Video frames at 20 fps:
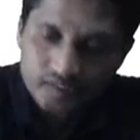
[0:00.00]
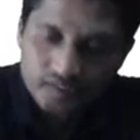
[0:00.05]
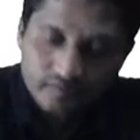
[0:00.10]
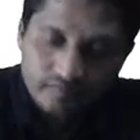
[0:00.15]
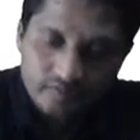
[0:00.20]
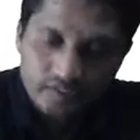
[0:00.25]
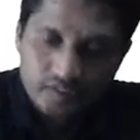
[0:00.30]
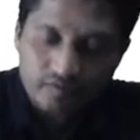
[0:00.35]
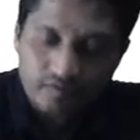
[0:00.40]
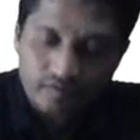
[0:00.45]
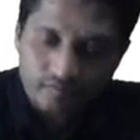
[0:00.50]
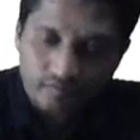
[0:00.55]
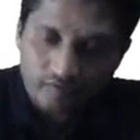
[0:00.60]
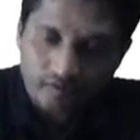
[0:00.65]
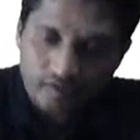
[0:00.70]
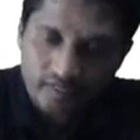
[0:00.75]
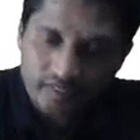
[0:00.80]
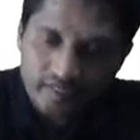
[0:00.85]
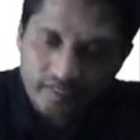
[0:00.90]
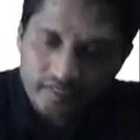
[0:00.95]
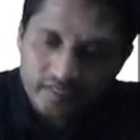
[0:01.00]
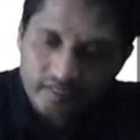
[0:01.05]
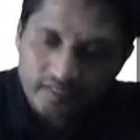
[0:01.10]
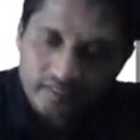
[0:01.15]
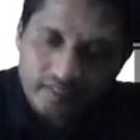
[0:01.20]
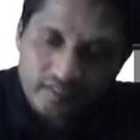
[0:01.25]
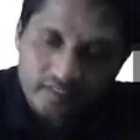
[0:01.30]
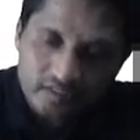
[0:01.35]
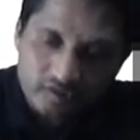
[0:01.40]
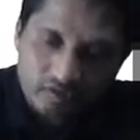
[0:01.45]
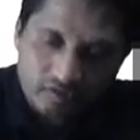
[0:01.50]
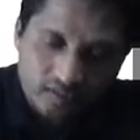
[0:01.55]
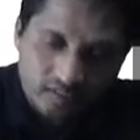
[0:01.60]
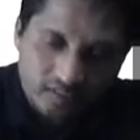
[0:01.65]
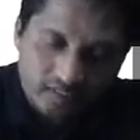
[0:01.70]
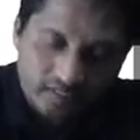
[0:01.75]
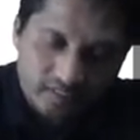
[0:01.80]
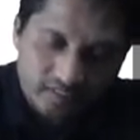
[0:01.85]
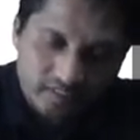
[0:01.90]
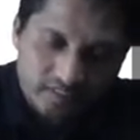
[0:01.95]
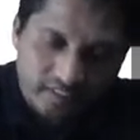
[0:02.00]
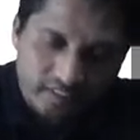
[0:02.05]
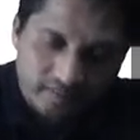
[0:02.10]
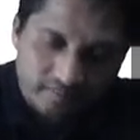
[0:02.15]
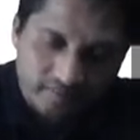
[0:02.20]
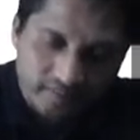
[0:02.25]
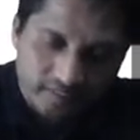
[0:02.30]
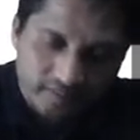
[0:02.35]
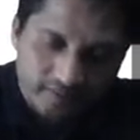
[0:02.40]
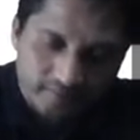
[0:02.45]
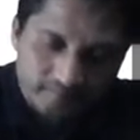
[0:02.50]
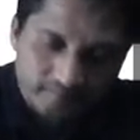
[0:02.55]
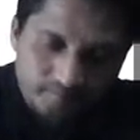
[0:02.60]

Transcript: which of the following is not a correct statement?